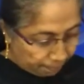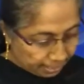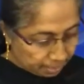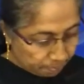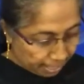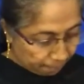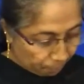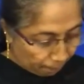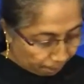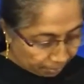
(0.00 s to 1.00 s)
must make
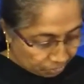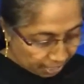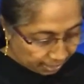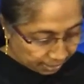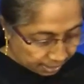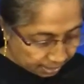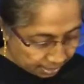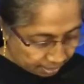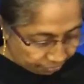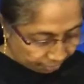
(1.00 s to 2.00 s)
proper
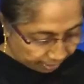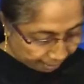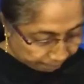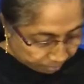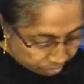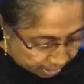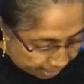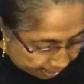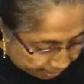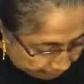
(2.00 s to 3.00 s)
shelters for them to
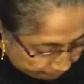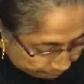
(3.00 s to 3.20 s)
stay in.